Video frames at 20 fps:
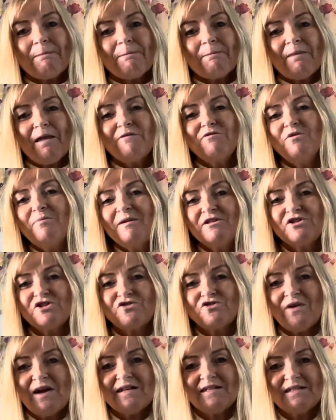Have you been
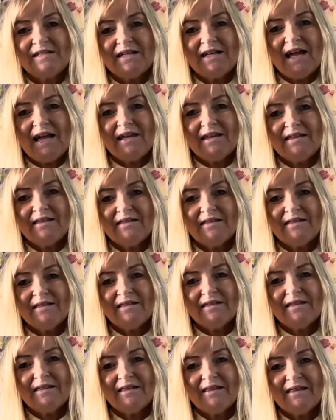stressed today?
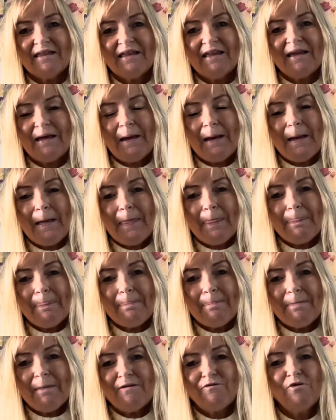
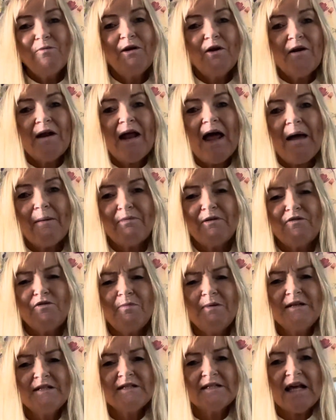Have you been unhappy? Have you
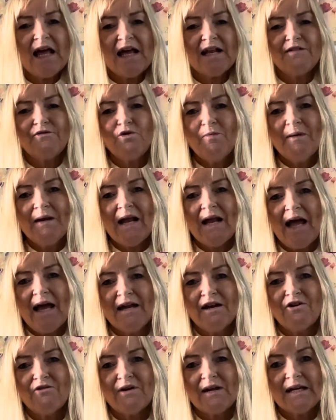been sad? Have you been
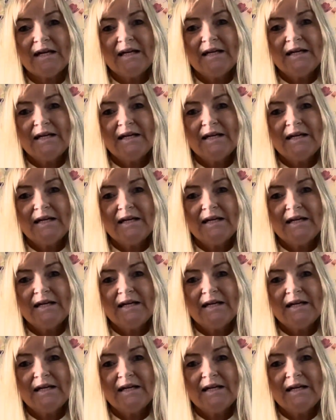angry?